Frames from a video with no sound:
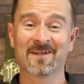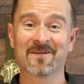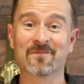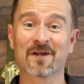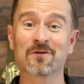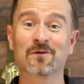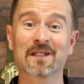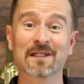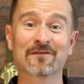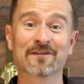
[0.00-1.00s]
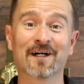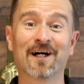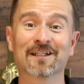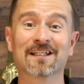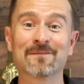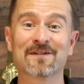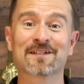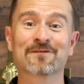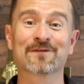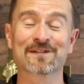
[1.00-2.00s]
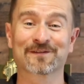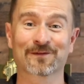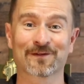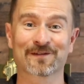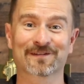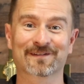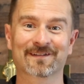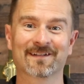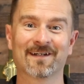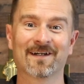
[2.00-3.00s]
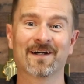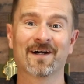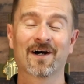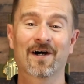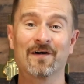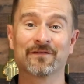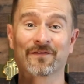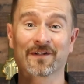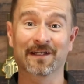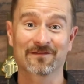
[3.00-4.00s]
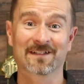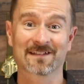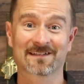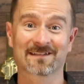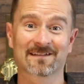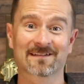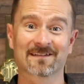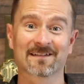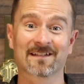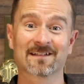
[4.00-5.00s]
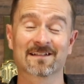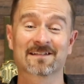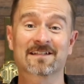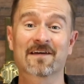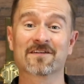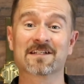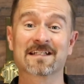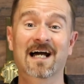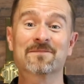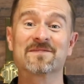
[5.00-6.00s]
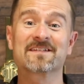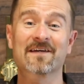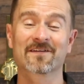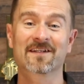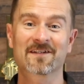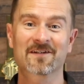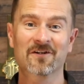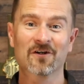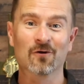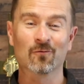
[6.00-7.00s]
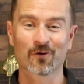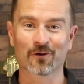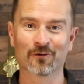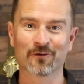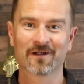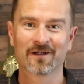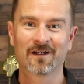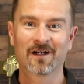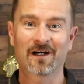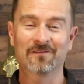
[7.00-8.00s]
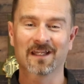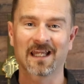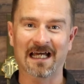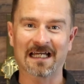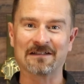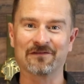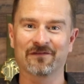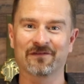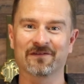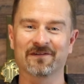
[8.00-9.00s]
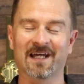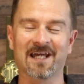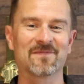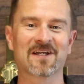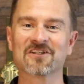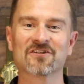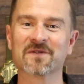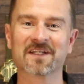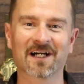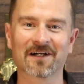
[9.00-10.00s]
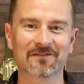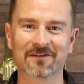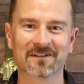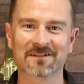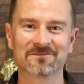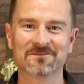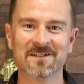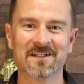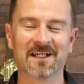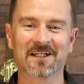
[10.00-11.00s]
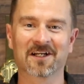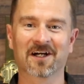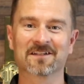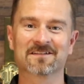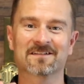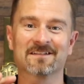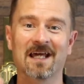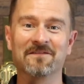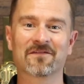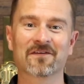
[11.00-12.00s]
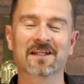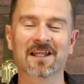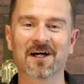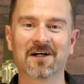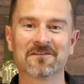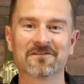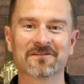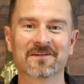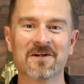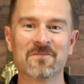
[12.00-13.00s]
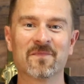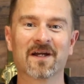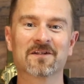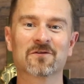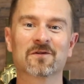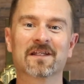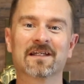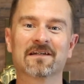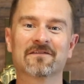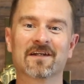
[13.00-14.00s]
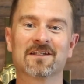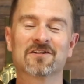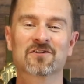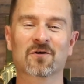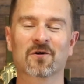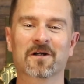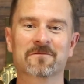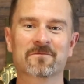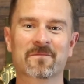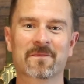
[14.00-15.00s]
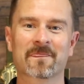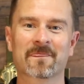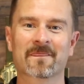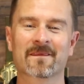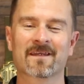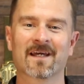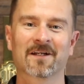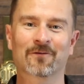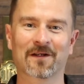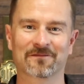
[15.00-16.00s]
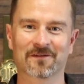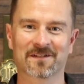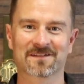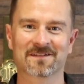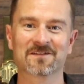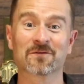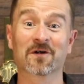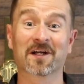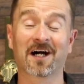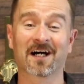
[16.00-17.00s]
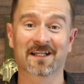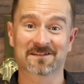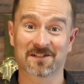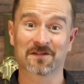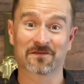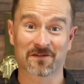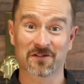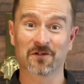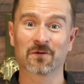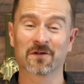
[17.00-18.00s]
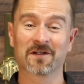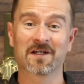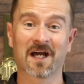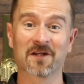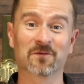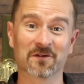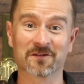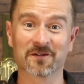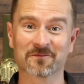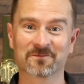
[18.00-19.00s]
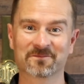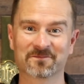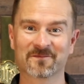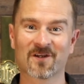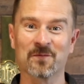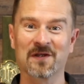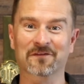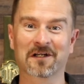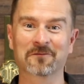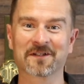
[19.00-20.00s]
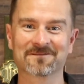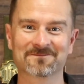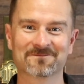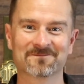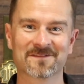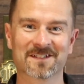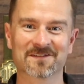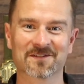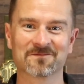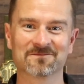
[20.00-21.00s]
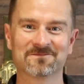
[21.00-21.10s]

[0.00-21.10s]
May you live in the unlimited resource of forgiveness, the 70 times 7 world of life. And may you be covered in God's debt-free love. May you live in joy and gratefulness to what God has done for you and will do. Hope you have a great week. See you soon.